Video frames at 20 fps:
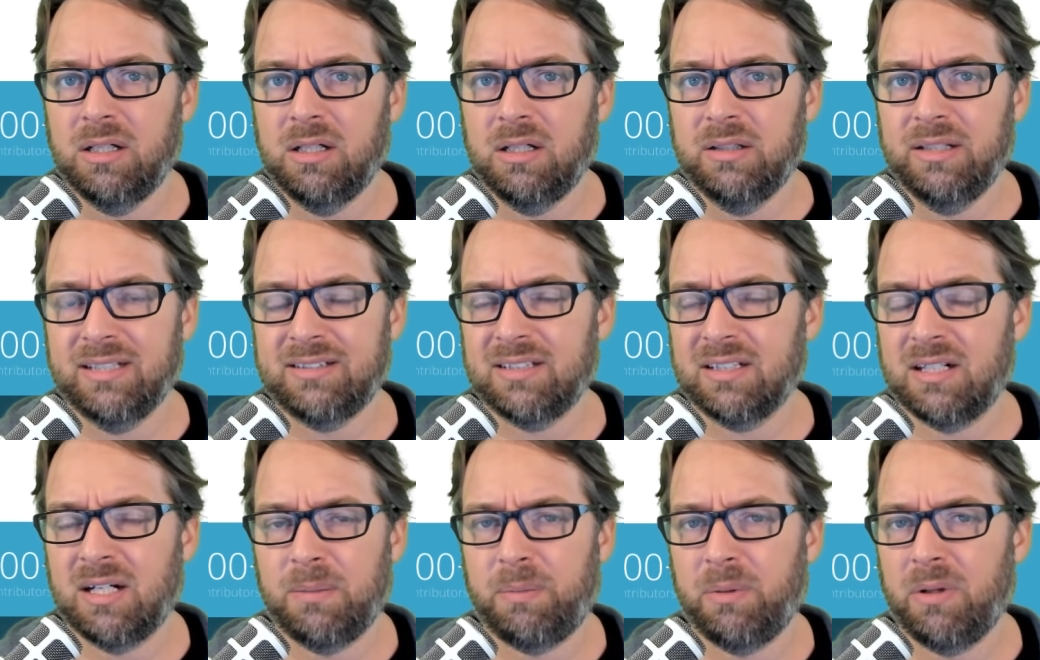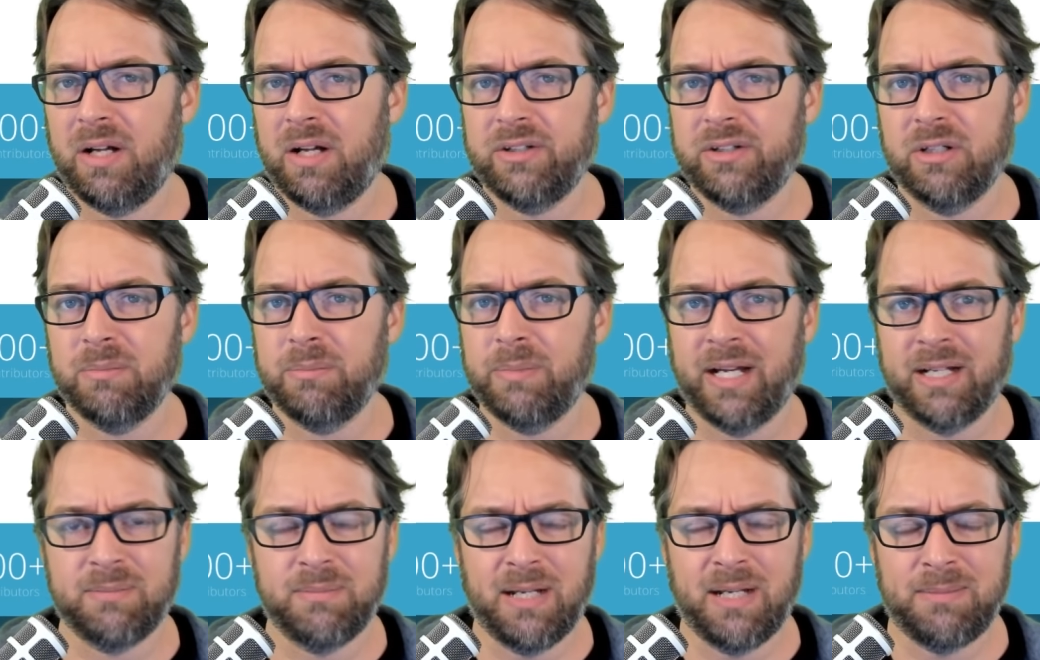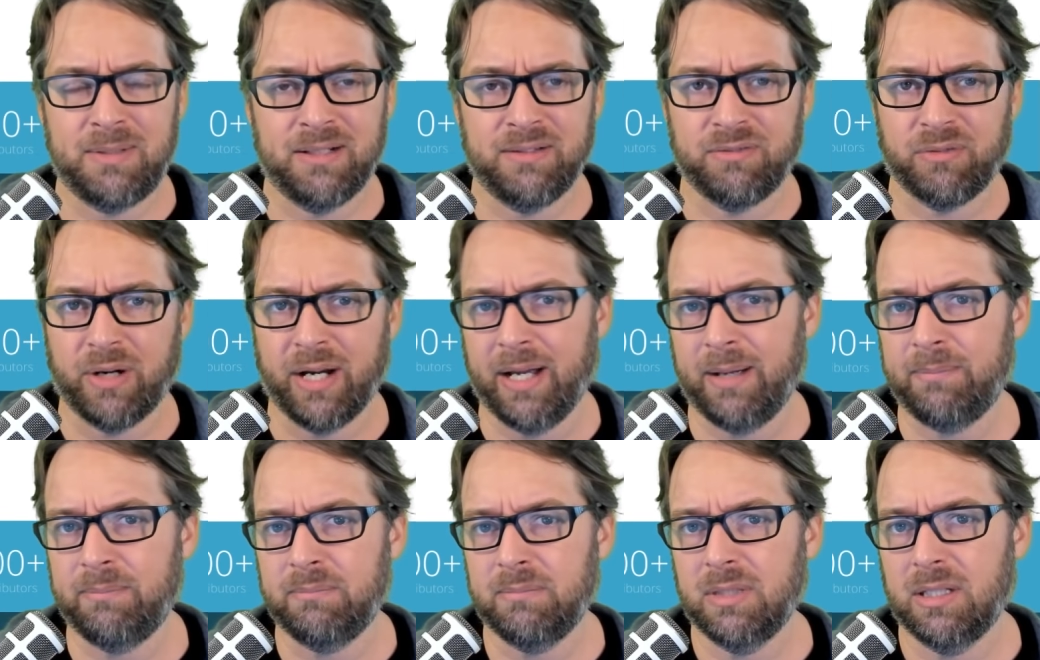hundred meg maybe of
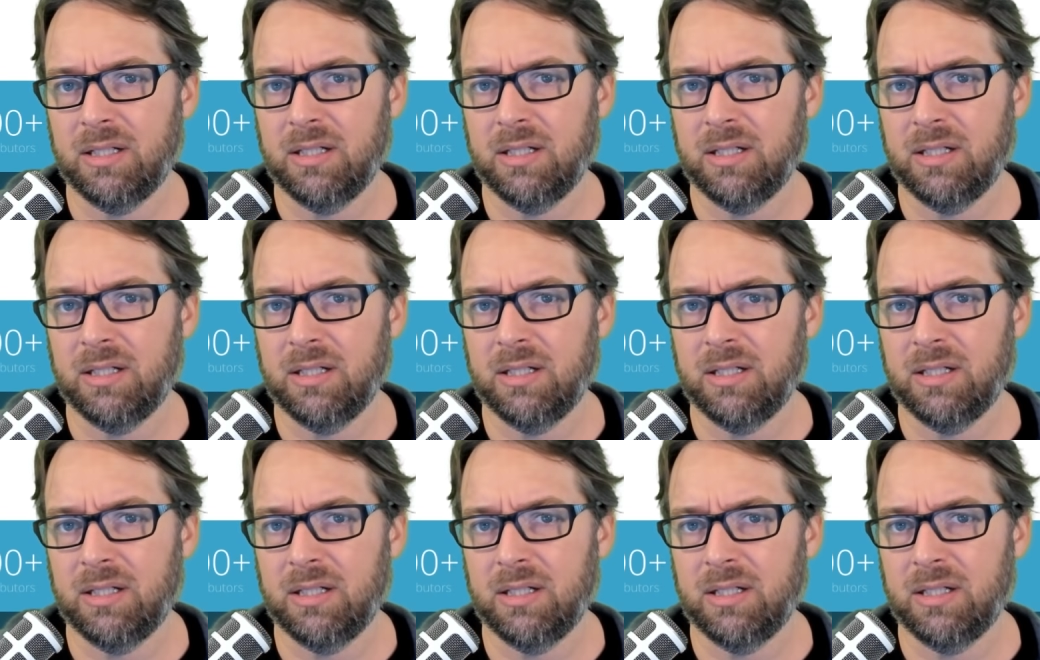RAM.